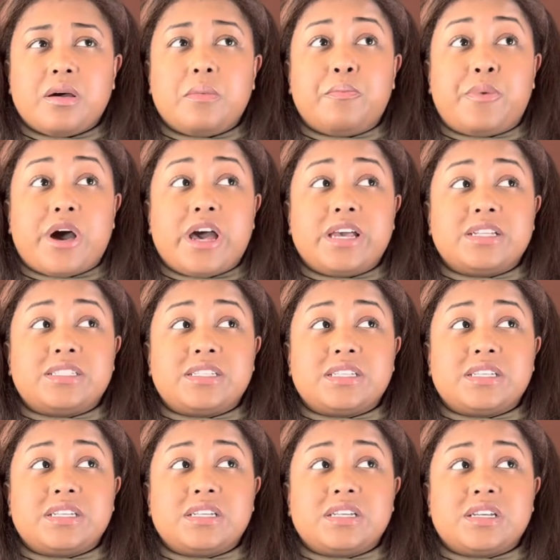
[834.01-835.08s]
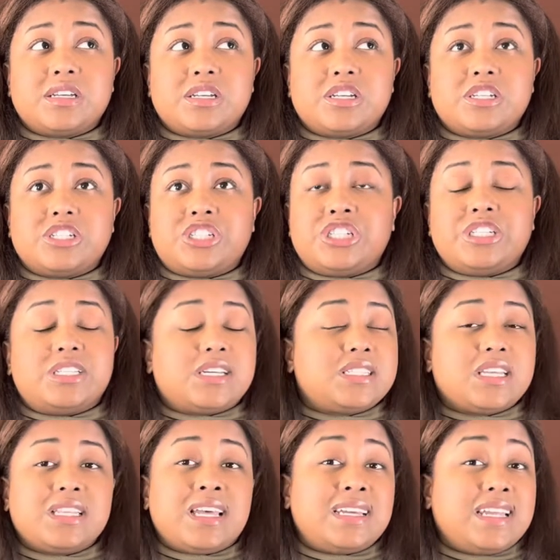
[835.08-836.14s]
but she
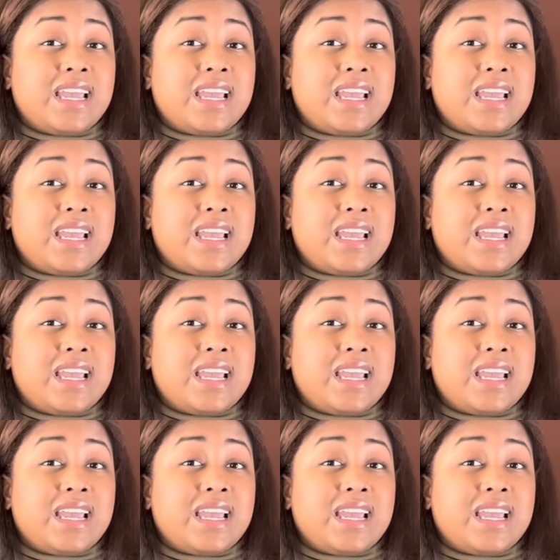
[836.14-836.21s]
doesn't let